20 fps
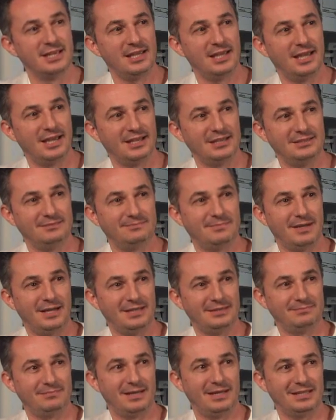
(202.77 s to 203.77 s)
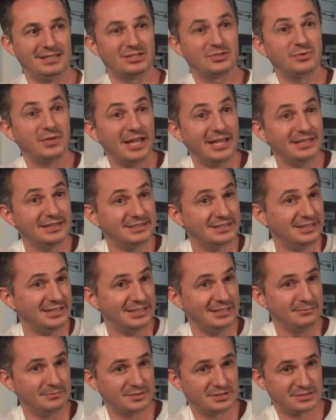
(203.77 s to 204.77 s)
I create
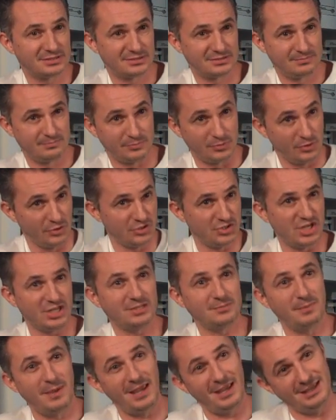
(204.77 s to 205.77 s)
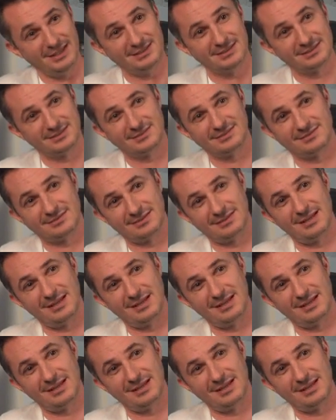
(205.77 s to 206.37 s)
teams, project based.